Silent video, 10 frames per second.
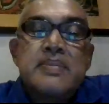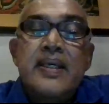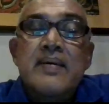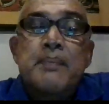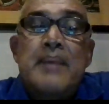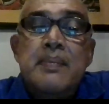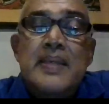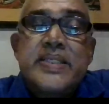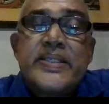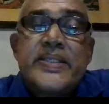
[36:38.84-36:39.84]
they even
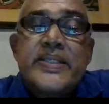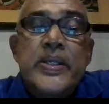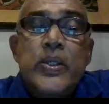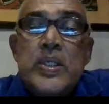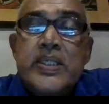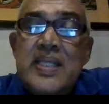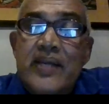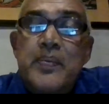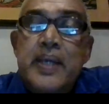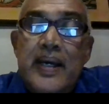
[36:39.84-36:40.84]
publish the notes
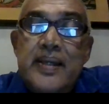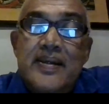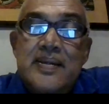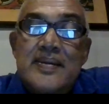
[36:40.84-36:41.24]
left behind.